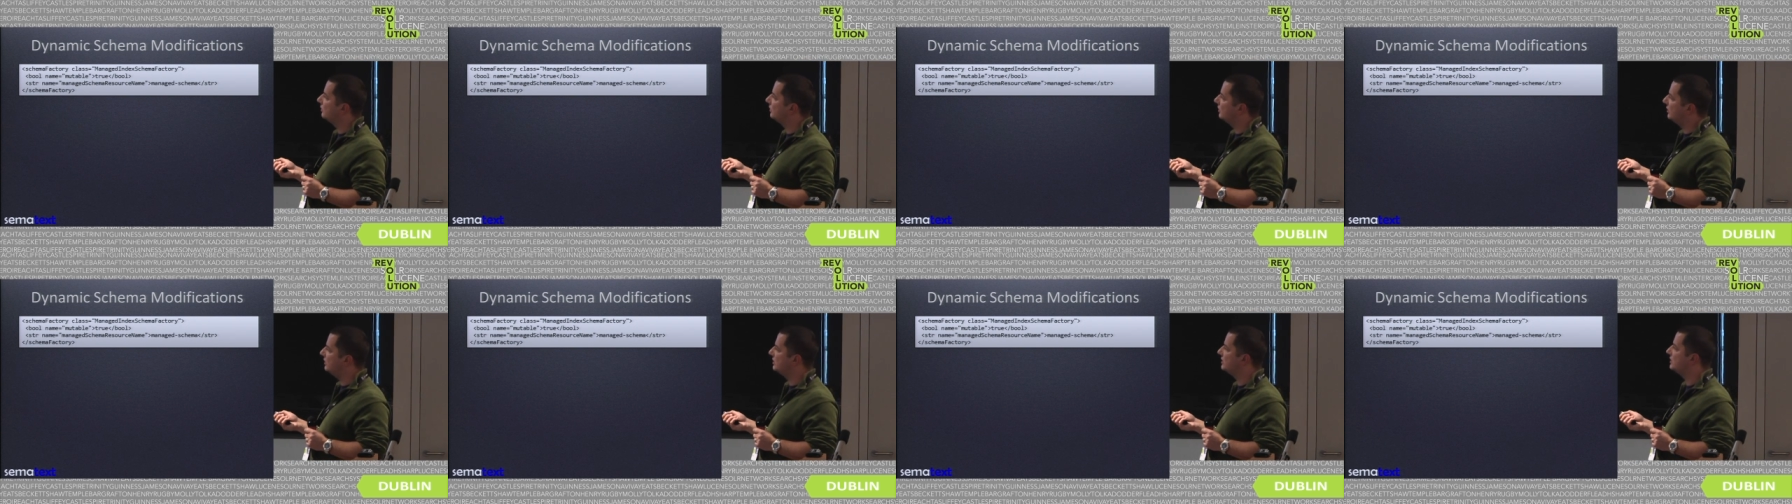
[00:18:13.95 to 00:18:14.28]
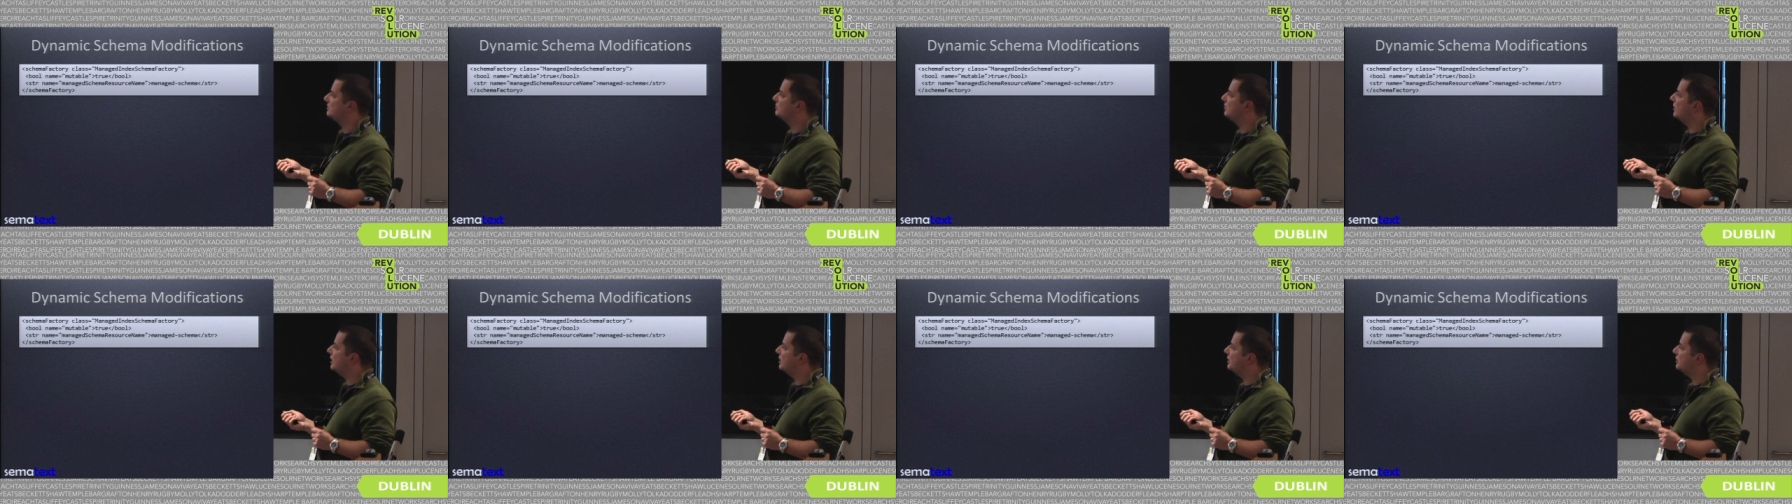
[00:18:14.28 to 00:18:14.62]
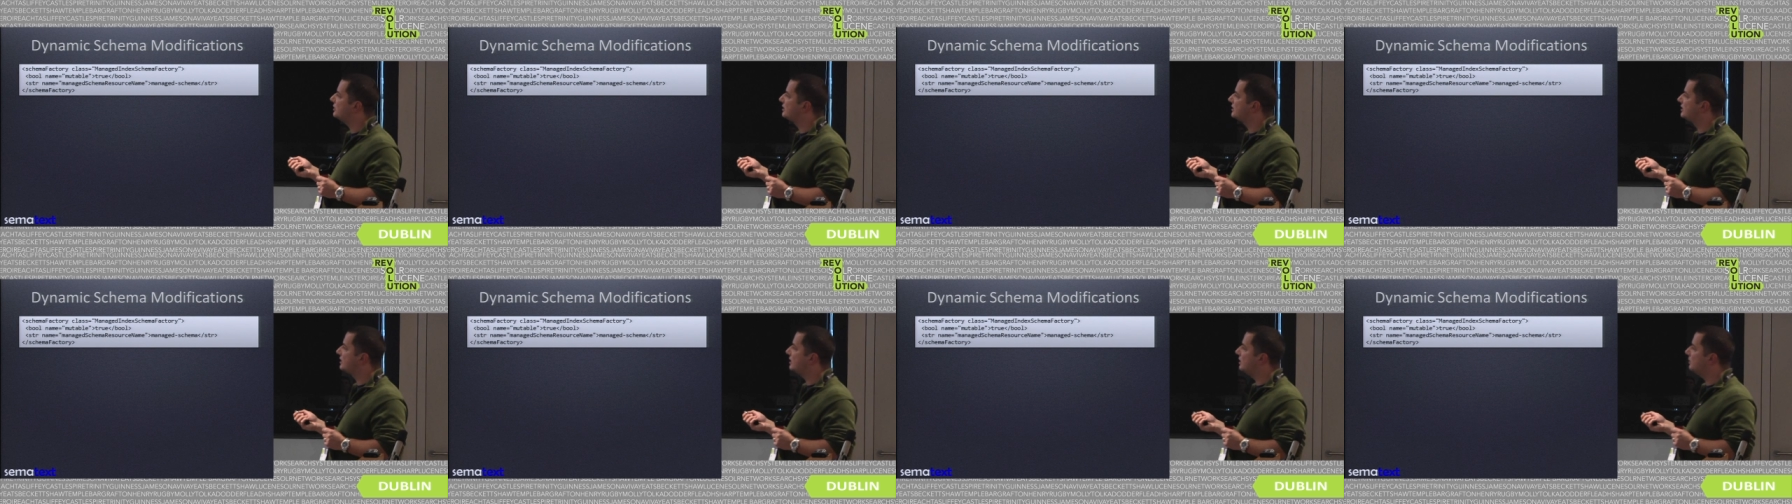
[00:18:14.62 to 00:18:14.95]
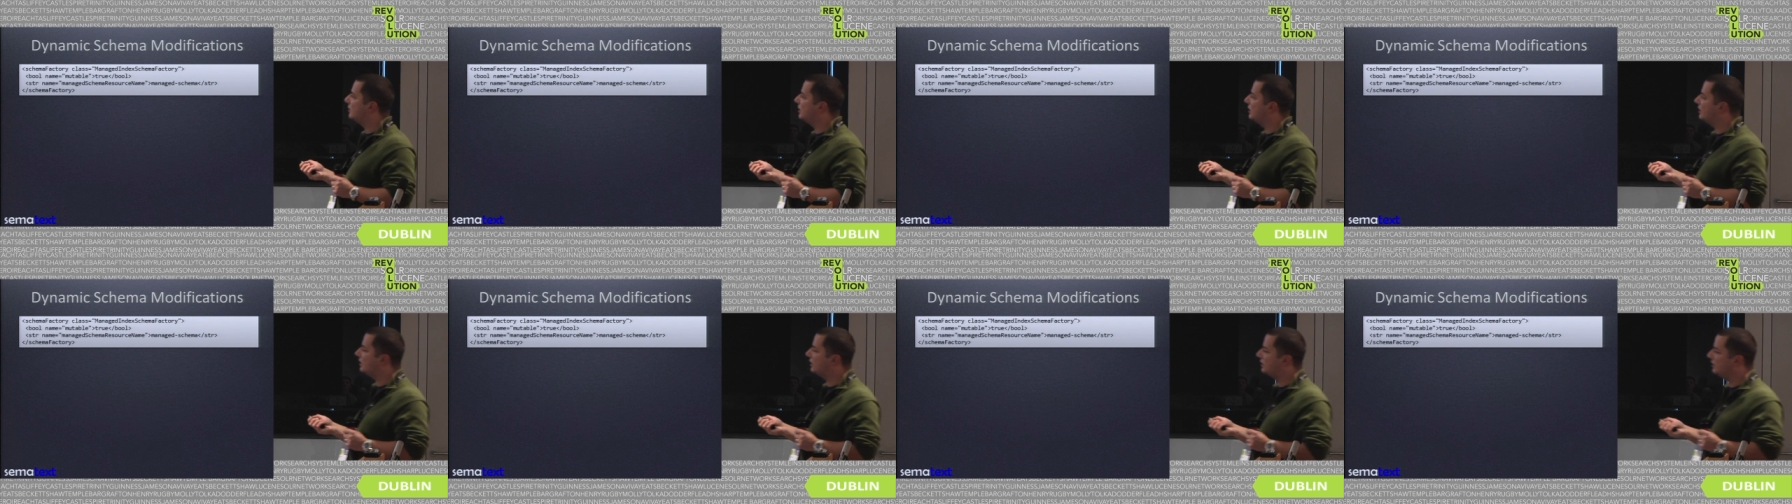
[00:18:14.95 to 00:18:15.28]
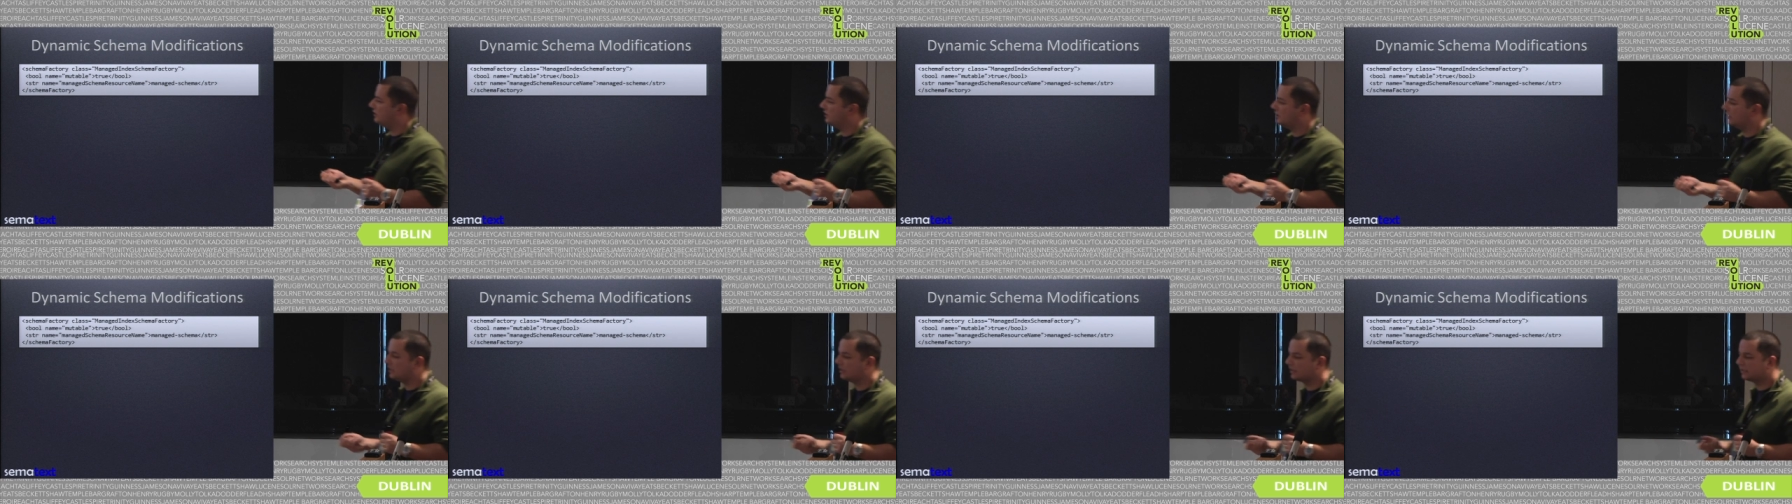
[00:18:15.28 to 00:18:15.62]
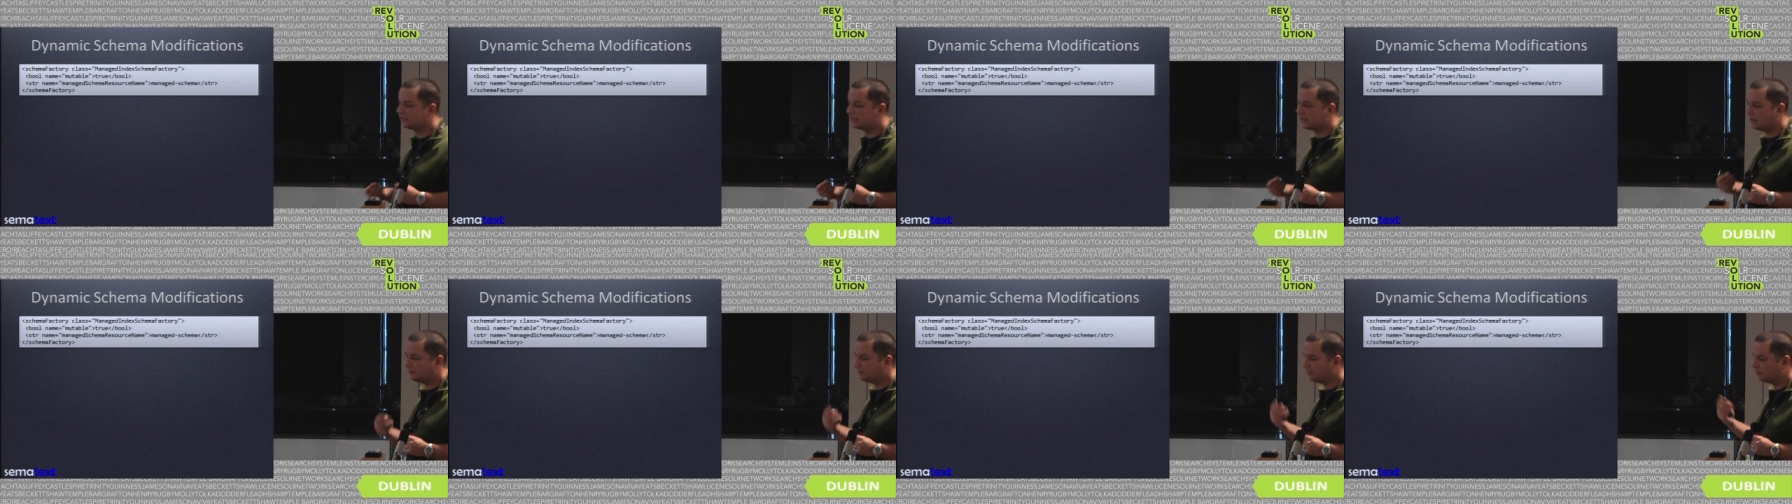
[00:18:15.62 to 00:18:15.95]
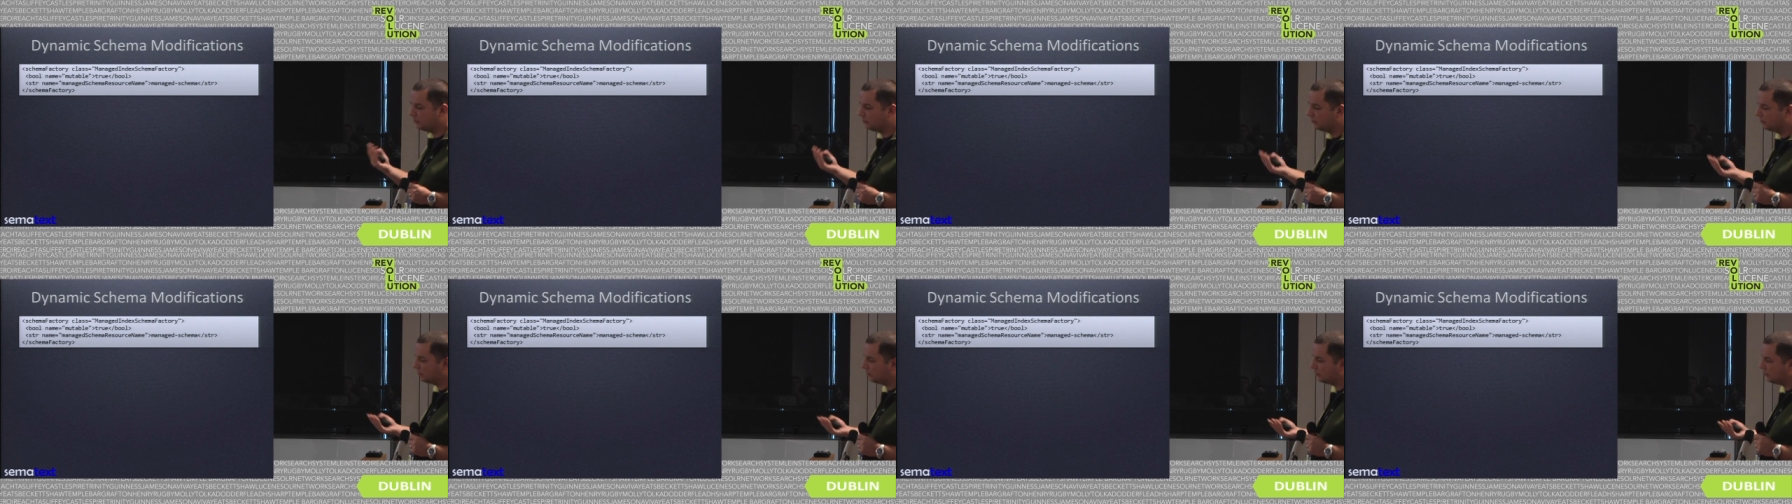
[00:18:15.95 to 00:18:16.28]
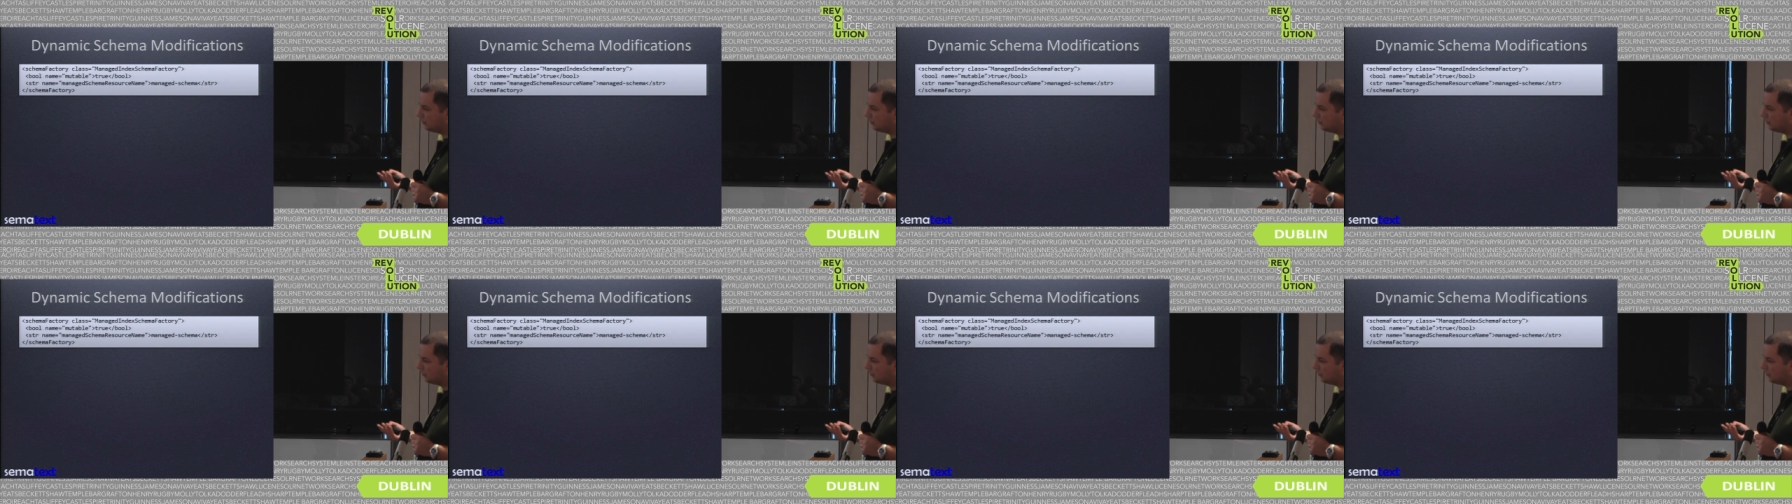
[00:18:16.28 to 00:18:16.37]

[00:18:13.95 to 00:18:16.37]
It's managed schema like in the example